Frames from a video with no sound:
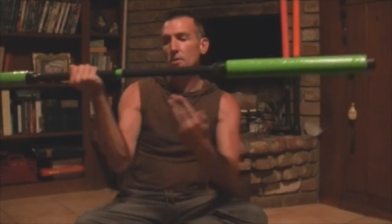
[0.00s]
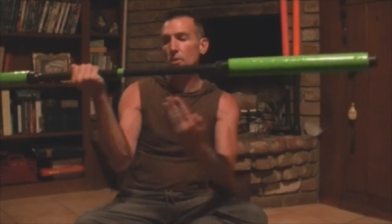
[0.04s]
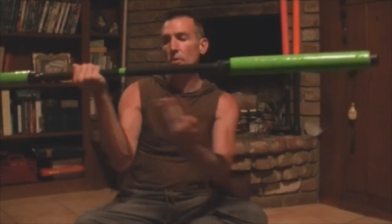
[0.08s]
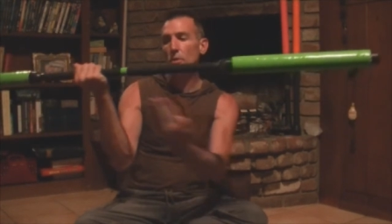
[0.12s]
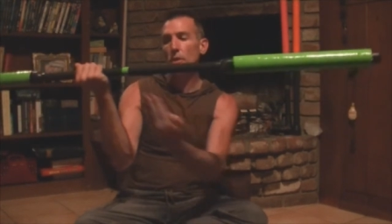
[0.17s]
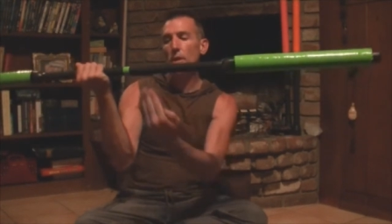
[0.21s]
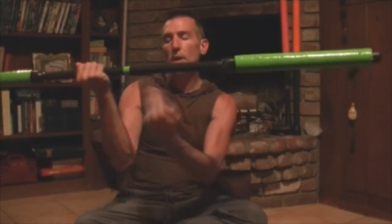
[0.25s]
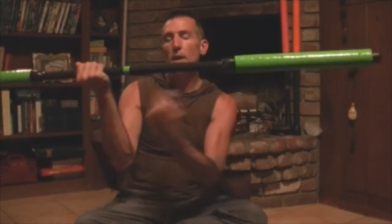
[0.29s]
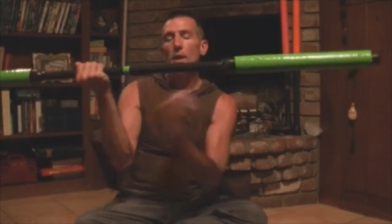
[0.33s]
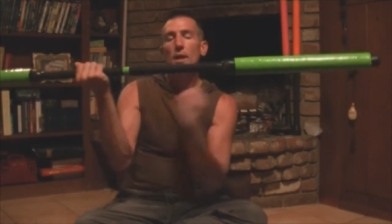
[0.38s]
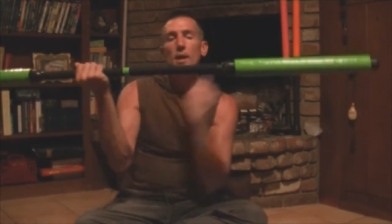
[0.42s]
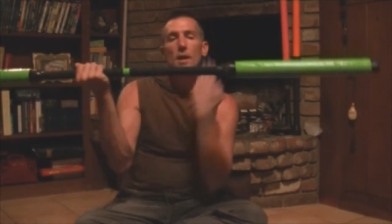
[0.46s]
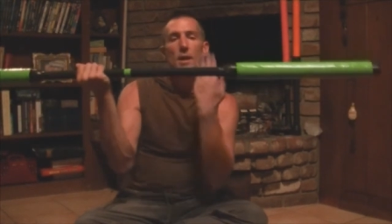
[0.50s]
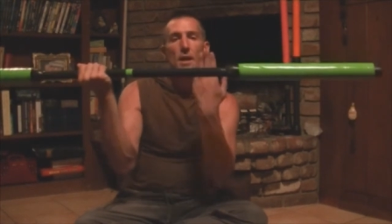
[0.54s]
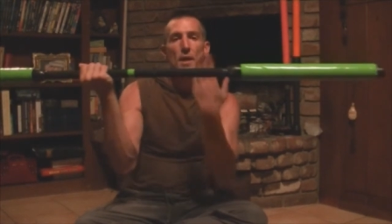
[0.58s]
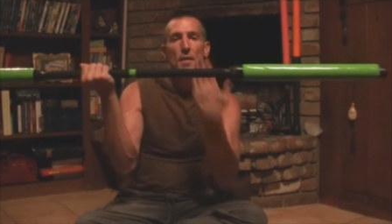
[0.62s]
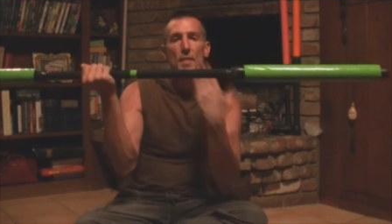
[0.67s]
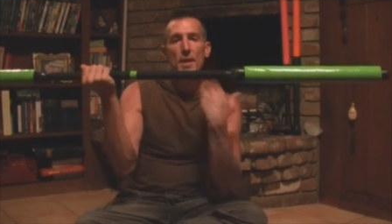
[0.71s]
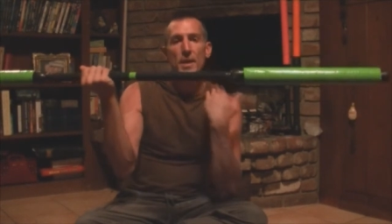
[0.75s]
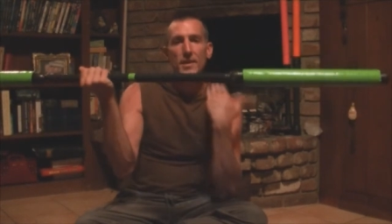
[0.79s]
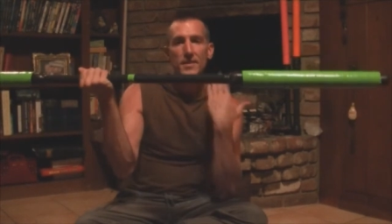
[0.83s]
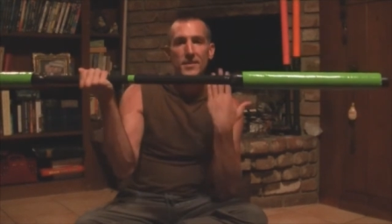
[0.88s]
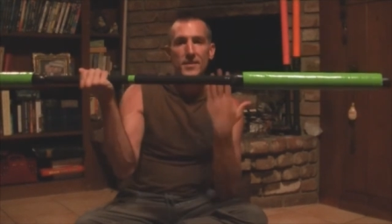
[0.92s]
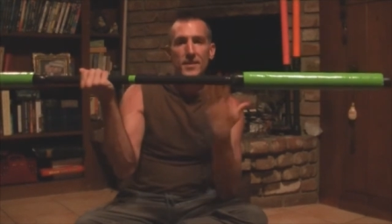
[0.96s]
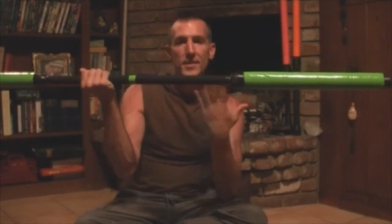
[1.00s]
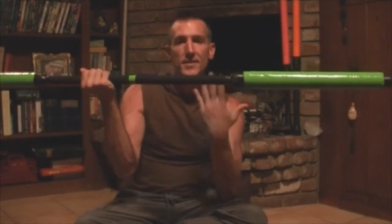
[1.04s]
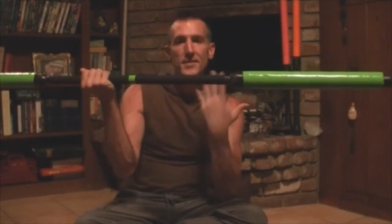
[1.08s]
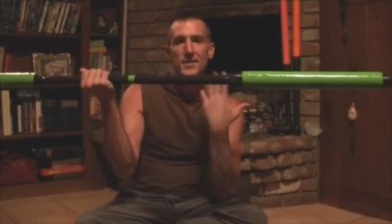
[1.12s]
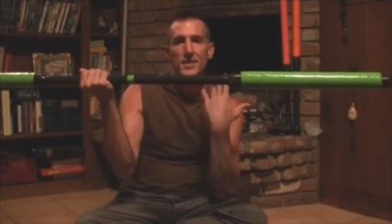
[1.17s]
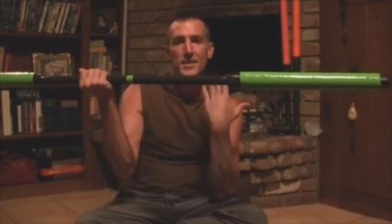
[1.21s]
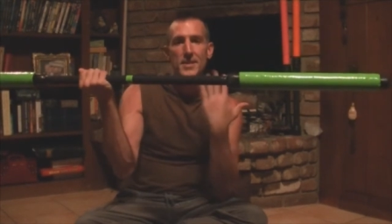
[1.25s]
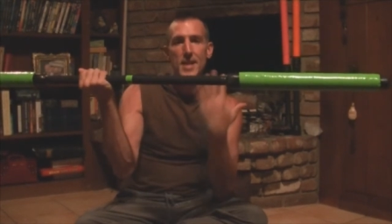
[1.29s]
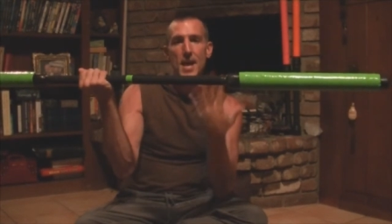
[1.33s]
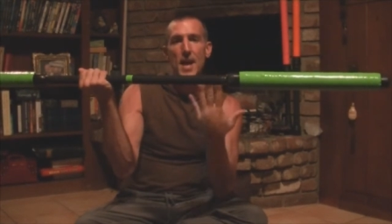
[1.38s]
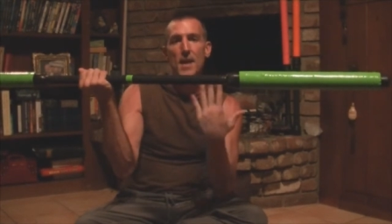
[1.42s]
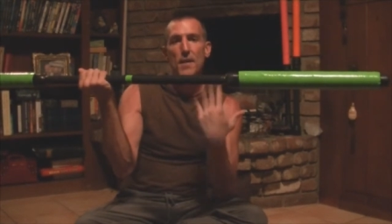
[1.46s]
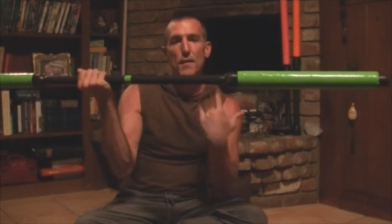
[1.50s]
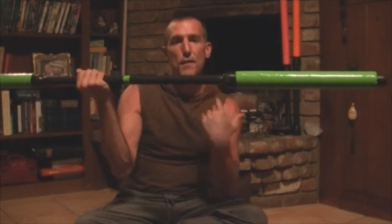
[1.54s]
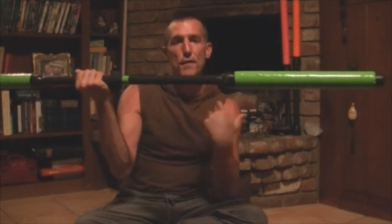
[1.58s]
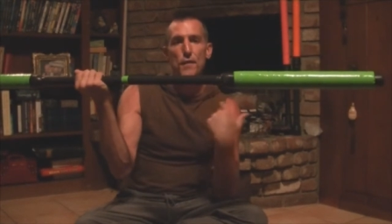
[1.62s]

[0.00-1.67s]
to it, and that sends a data